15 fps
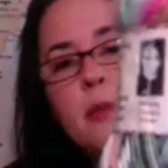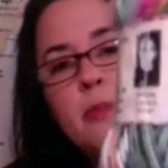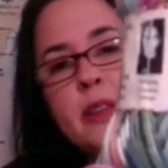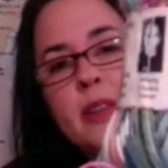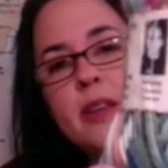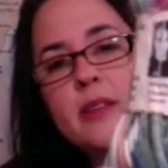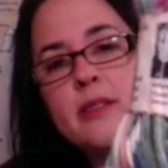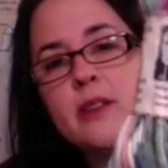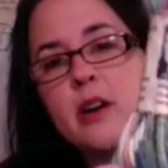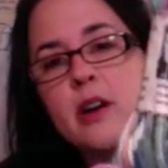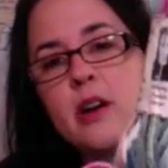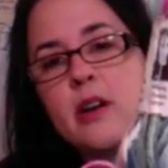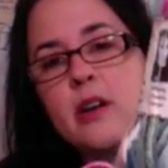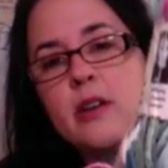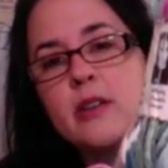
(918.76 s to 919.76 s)
These
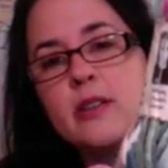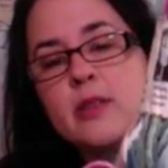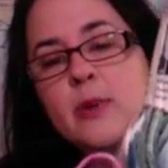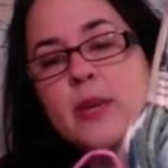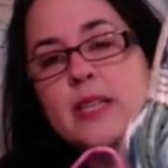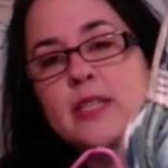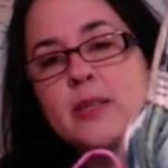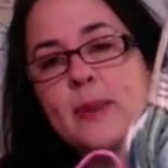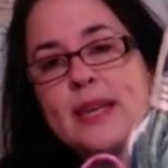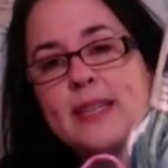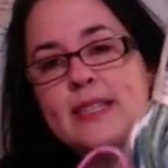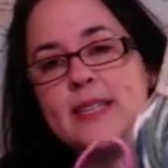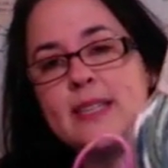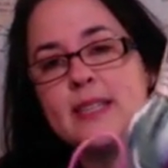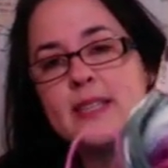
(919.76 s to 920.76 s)
are the sweet and
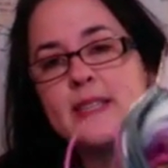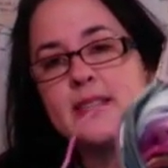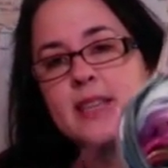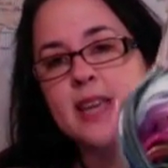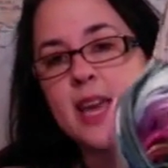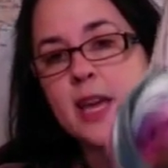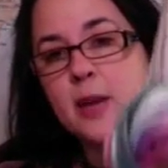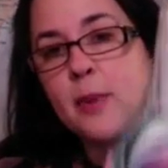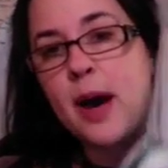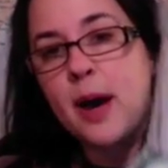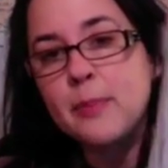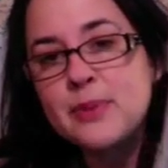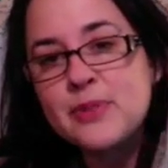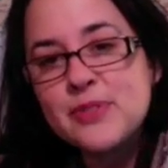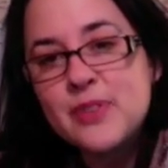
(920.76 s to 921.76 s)
spicy. This is the Cake
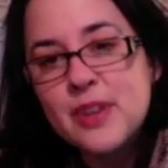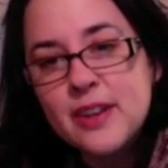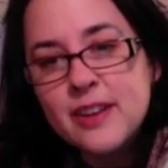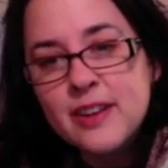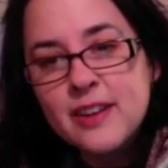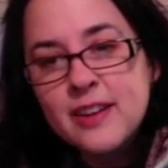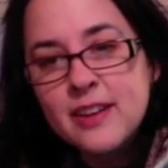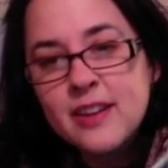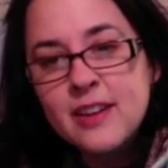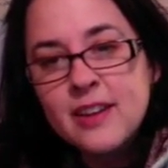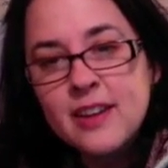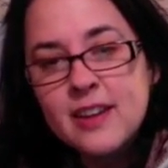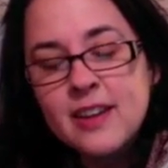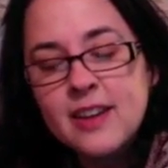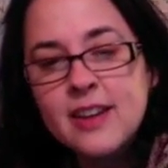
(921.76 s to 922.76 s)
Pops.
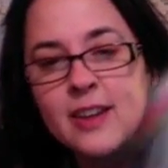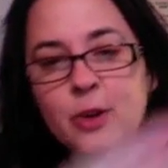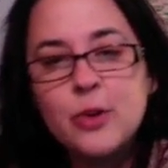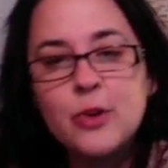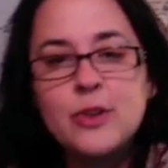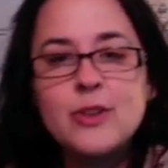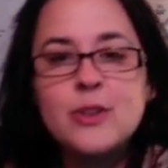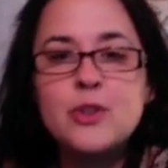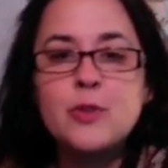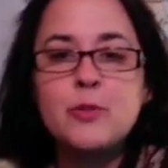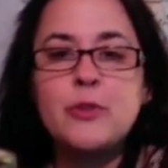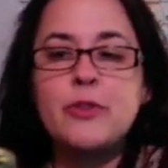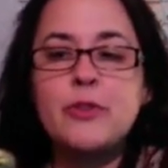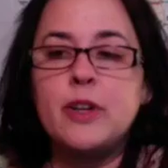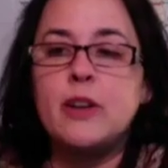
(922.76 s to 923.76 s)
Super
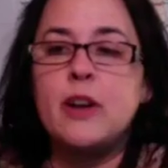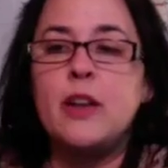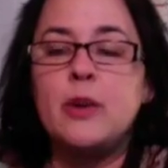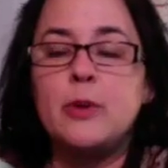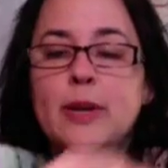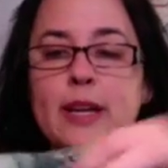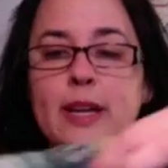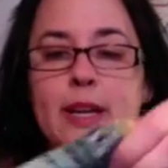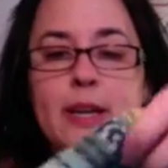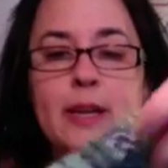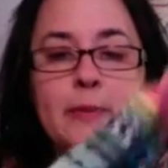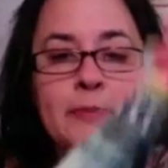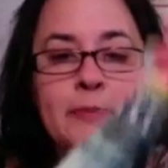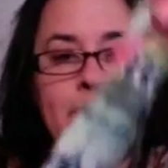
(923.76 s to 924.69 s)
fun colorway.